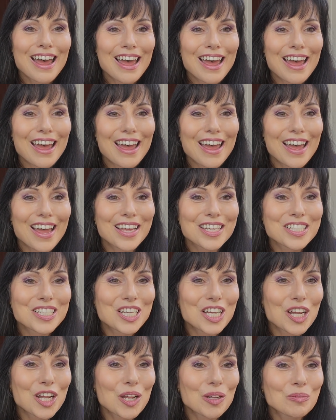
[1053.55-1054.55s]

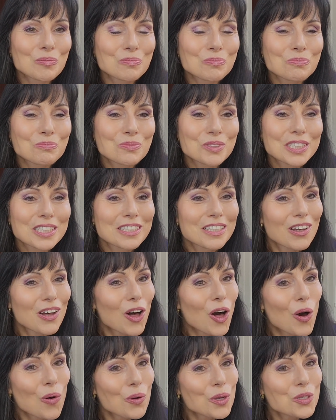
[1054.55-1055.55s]
And
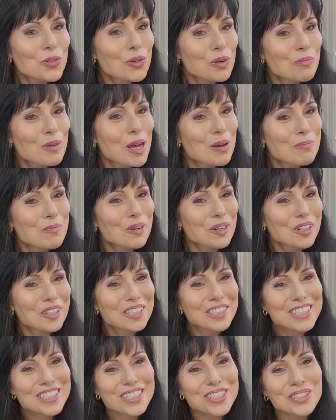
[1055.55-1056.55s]
always remember
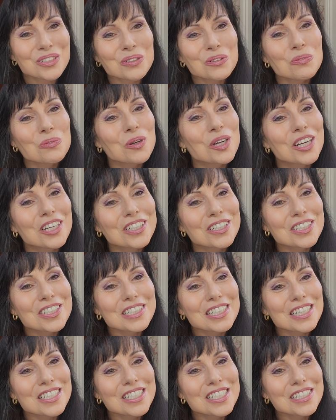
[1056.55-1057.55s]
to wear your
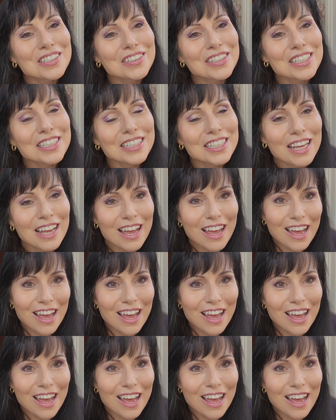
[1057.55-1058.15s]
sunscreen